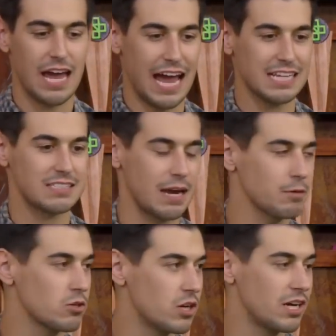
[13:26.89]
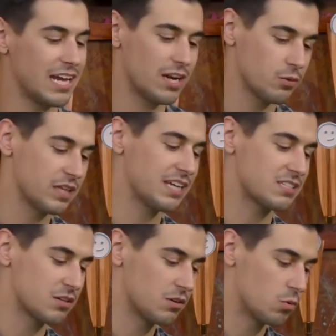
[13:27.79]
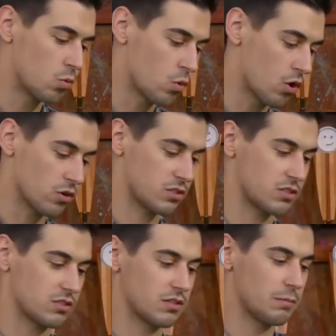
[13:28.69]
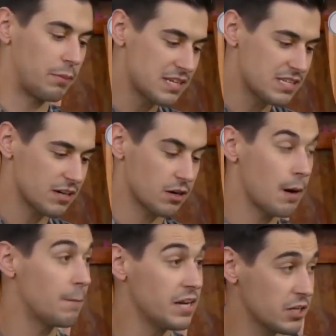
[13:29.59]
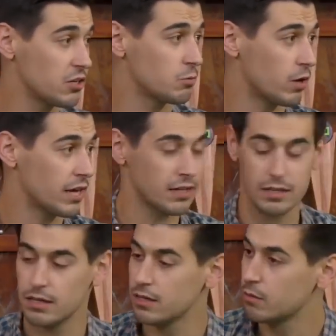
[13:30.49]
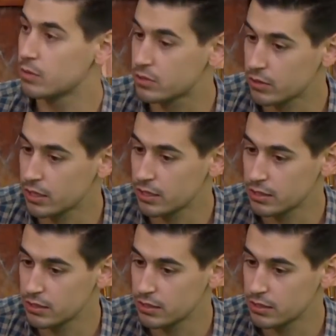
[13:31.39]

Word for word: As time goes on, it only gets worse. Yeah busier, but in a good way. What's going on?